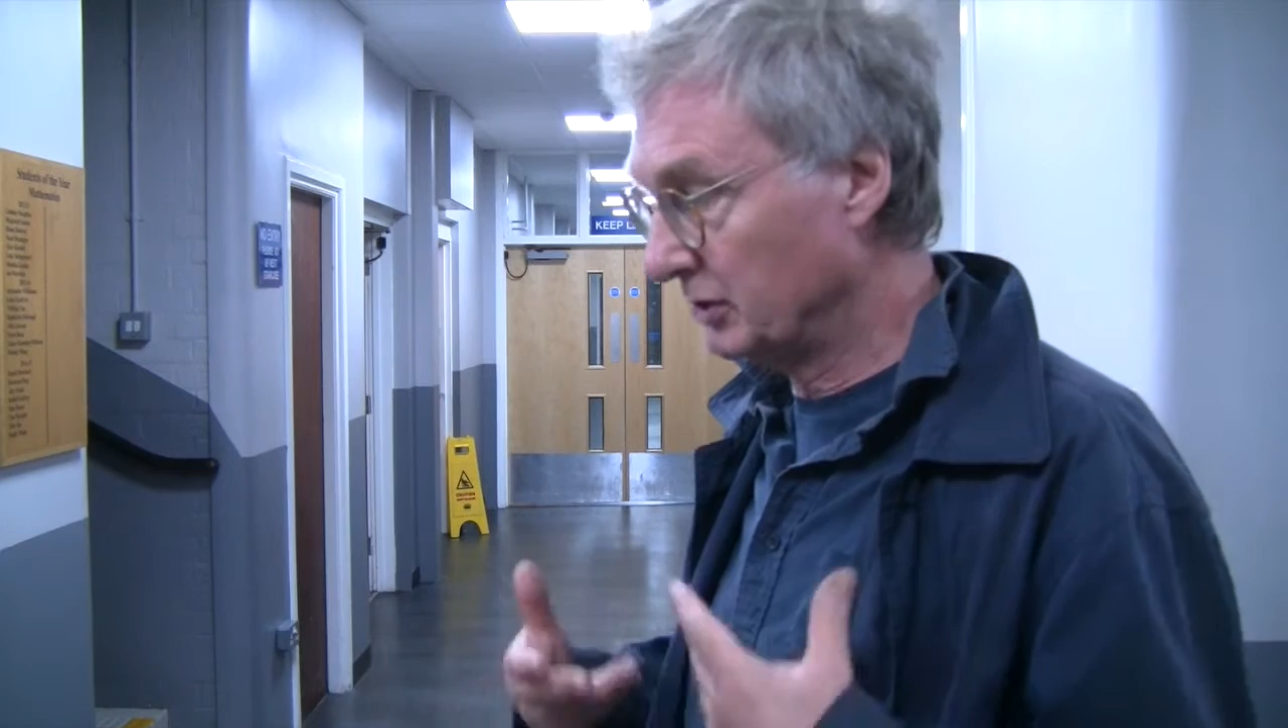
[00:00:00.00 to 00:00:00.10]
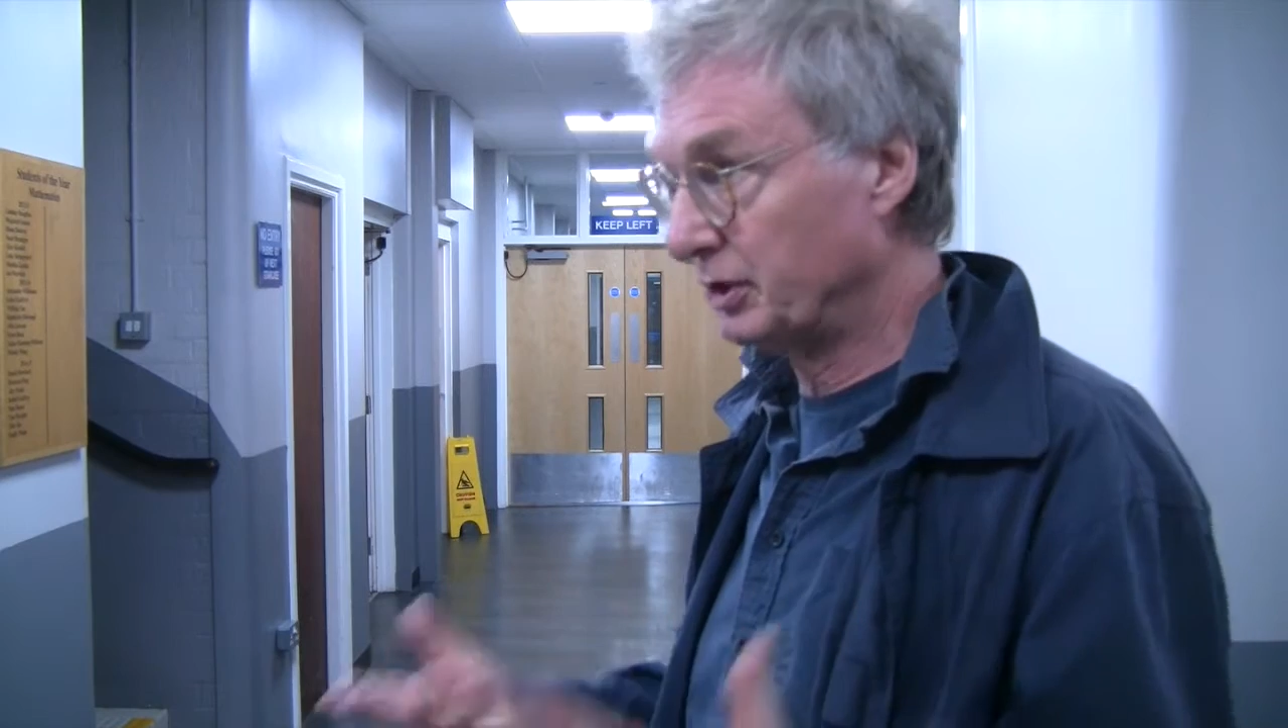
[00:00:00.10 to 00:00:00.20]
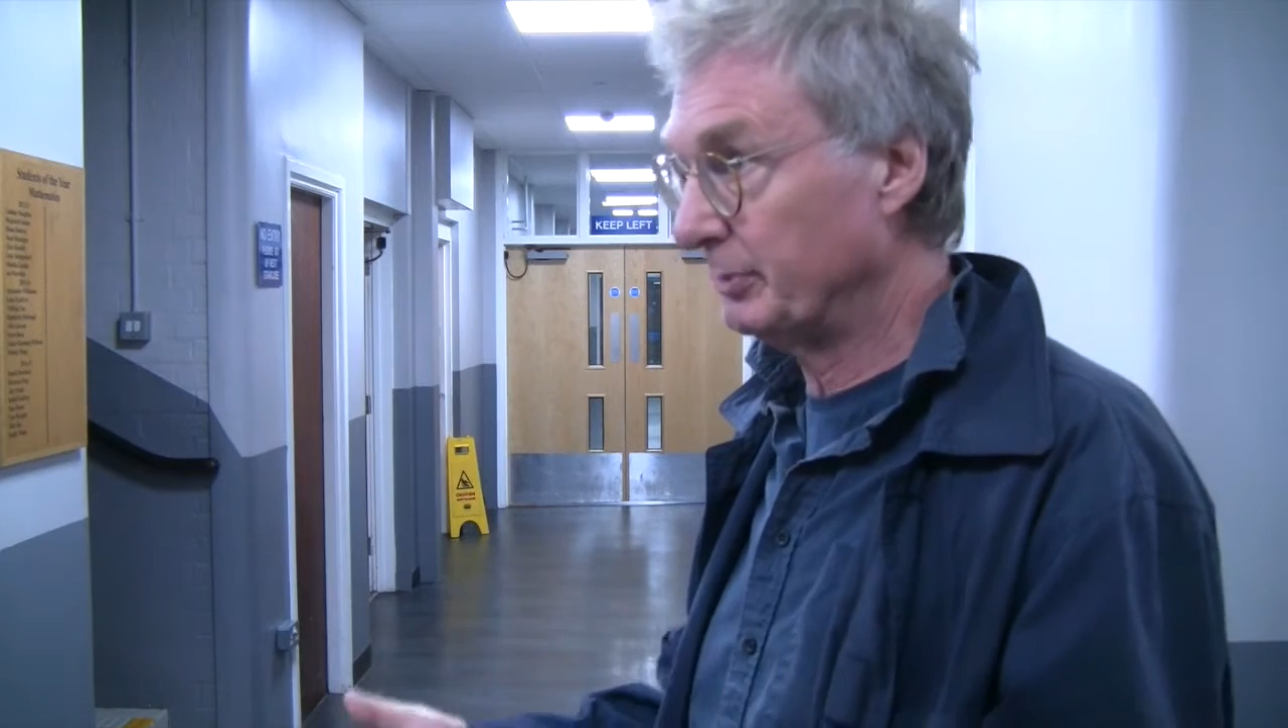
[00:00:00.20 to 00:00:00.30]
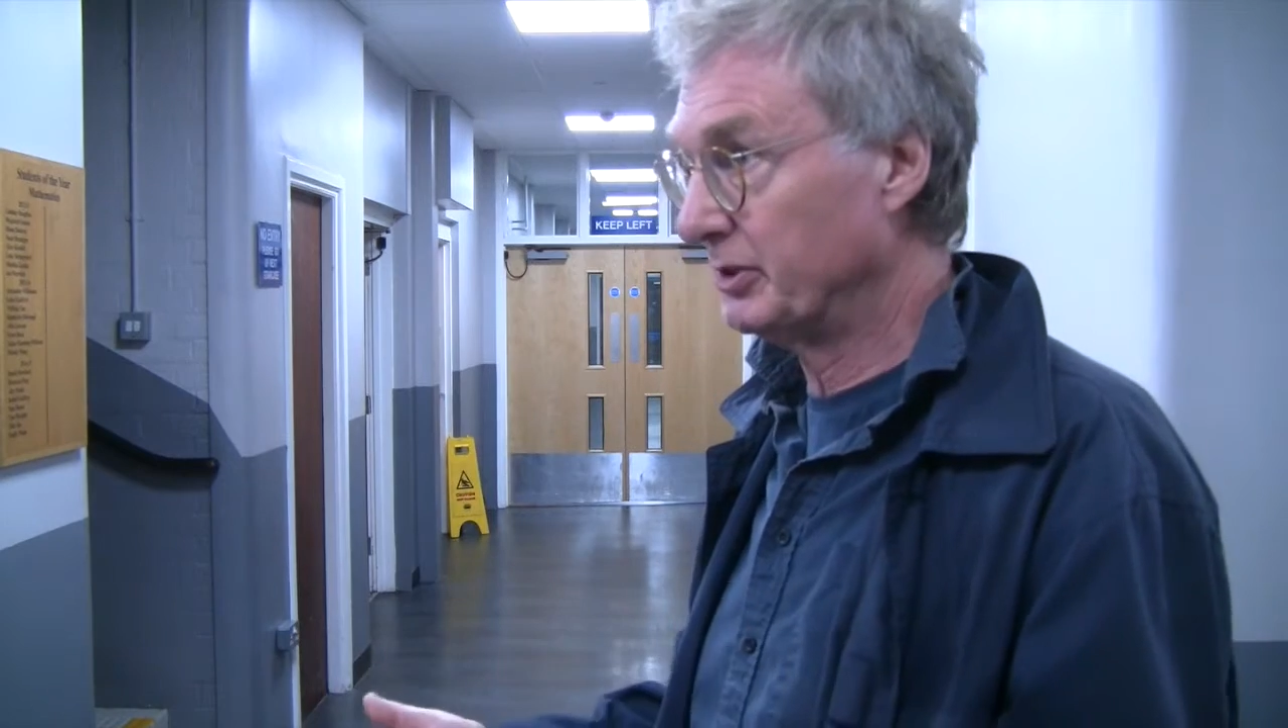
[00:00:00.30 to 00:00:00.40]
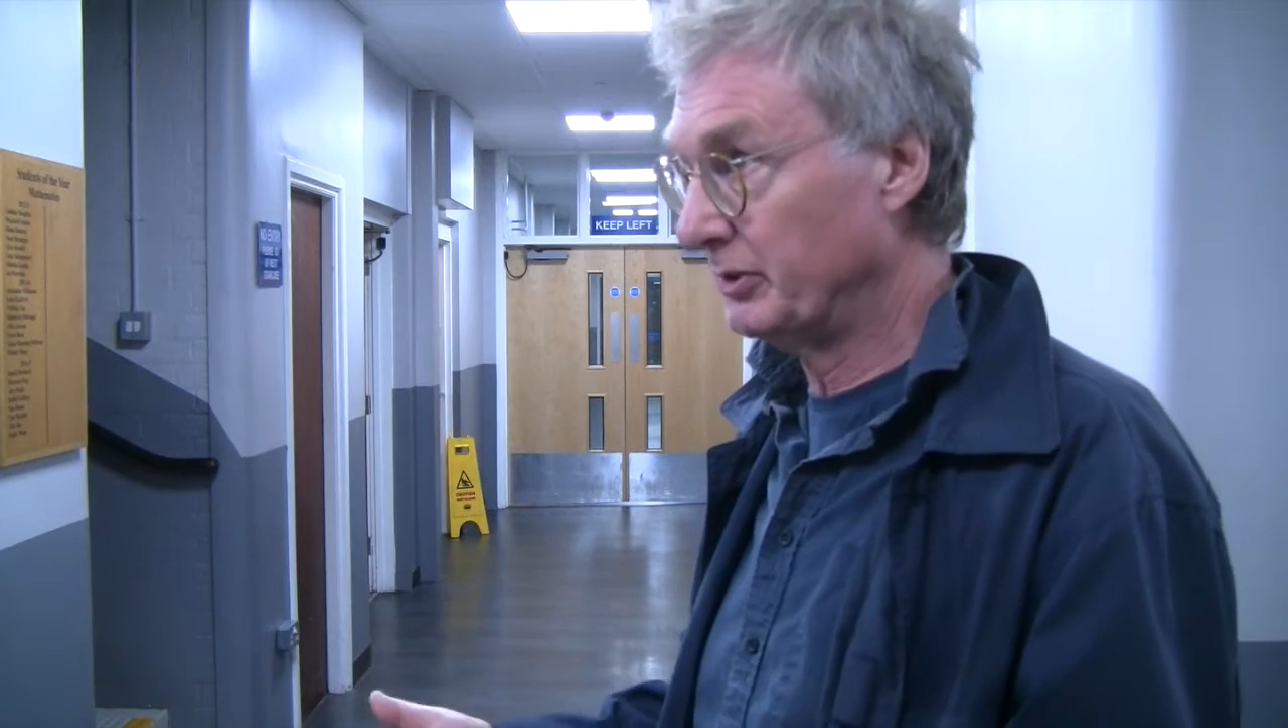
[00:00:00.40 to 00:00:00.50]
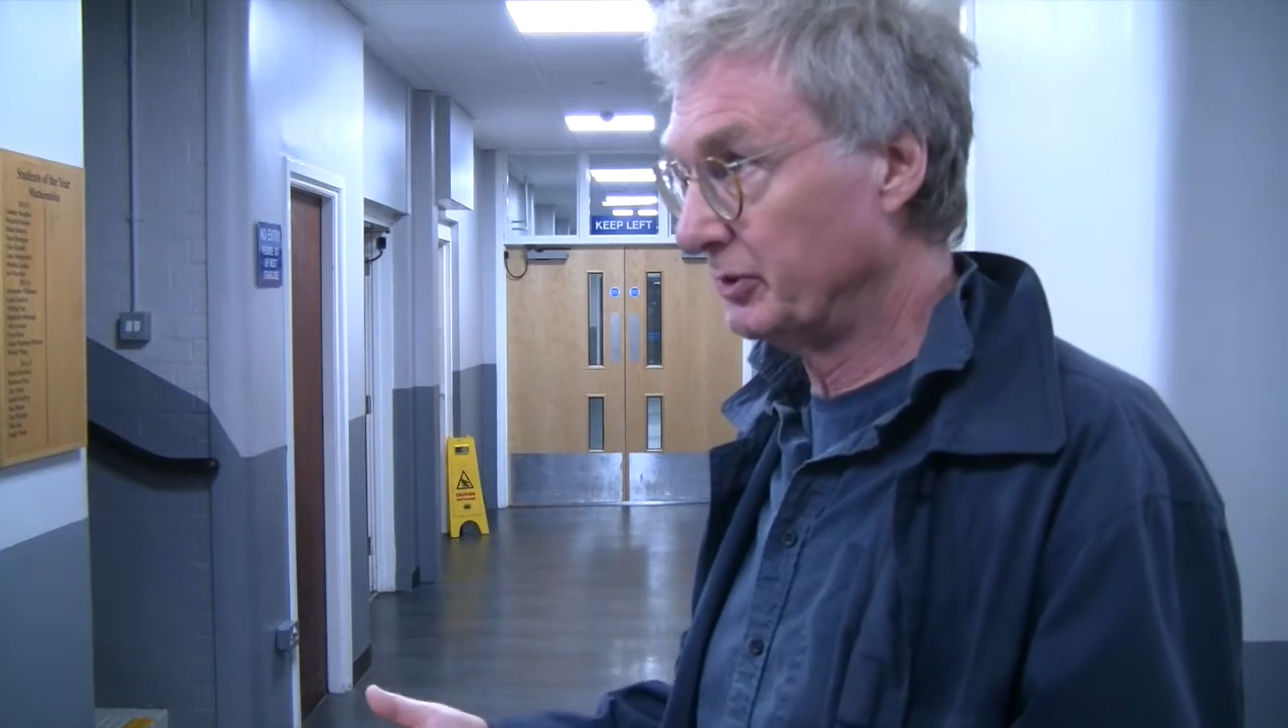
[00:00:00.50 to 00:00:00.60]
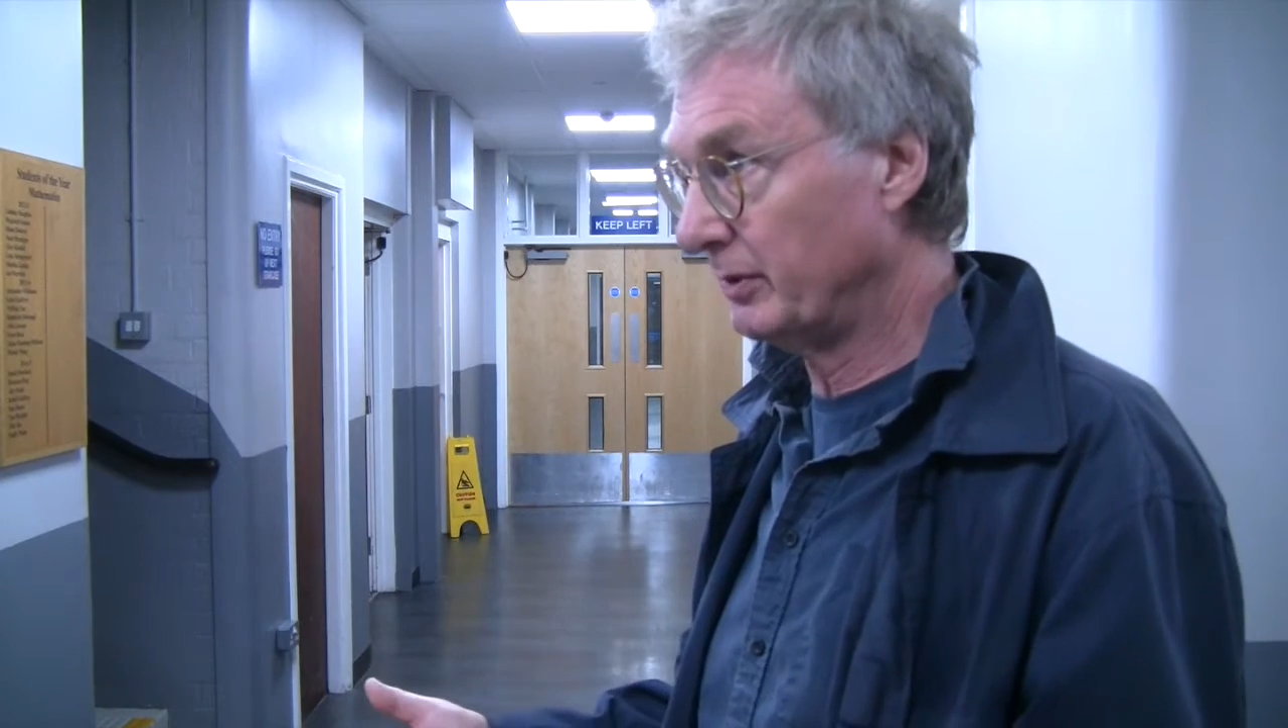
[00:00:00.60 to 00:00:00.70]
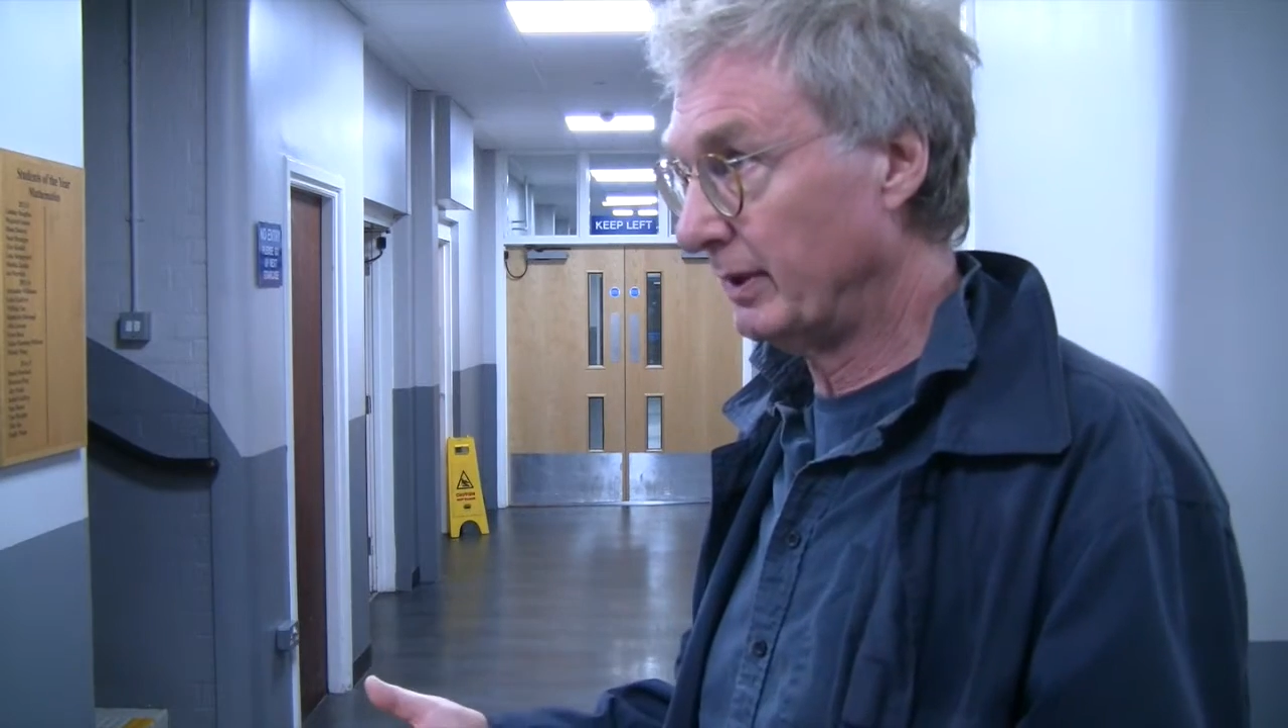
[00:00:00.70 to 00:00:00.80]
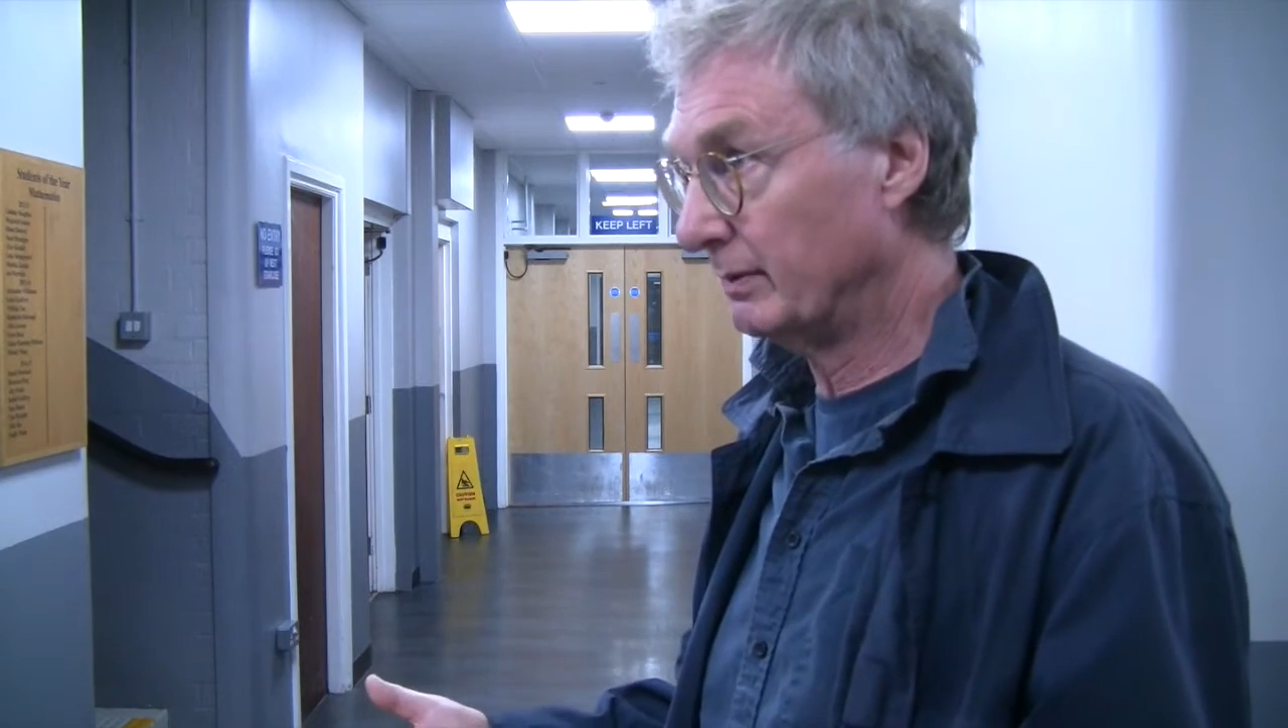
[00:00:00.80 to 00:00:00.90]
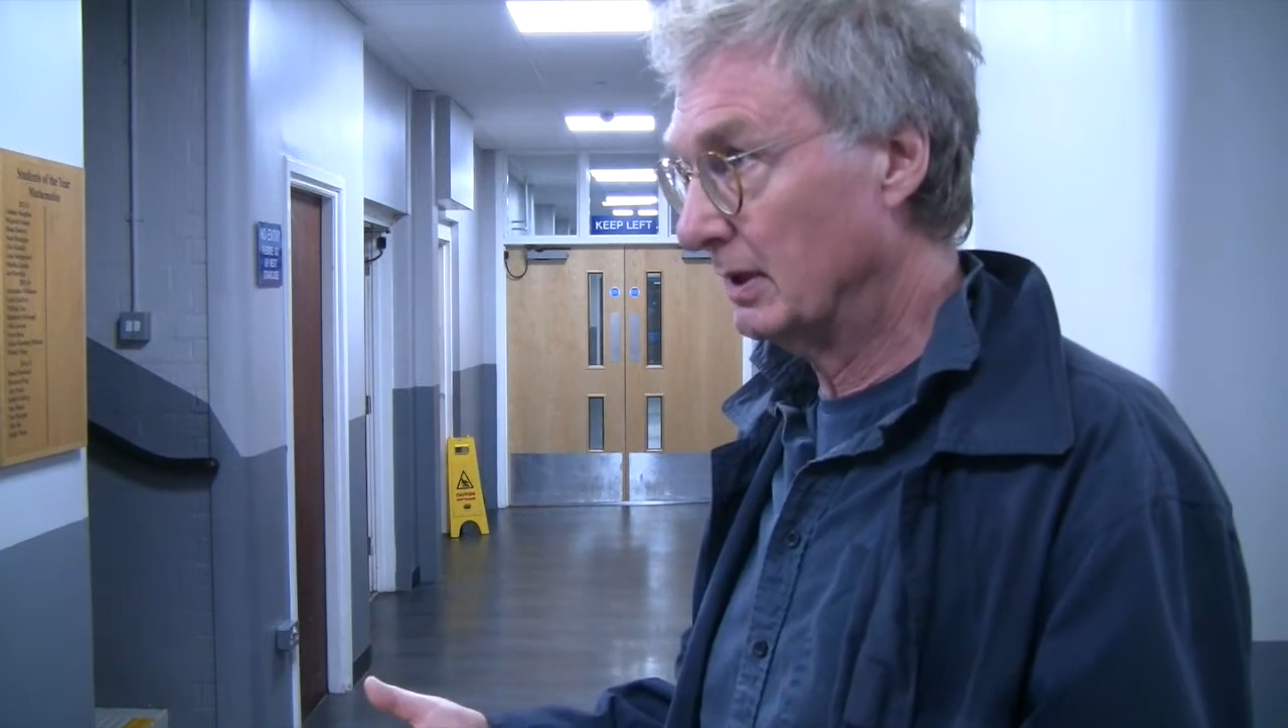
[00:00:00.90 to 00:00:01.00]
contributed
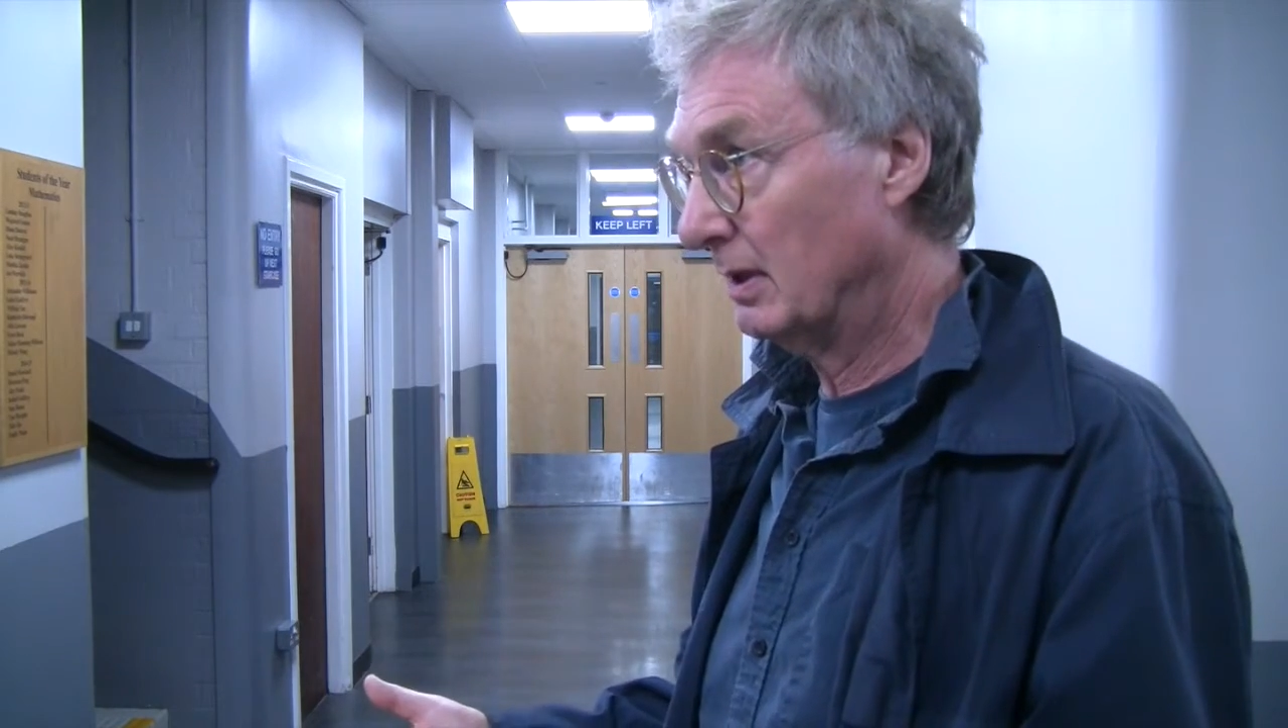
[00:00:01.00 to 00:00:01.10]
to it.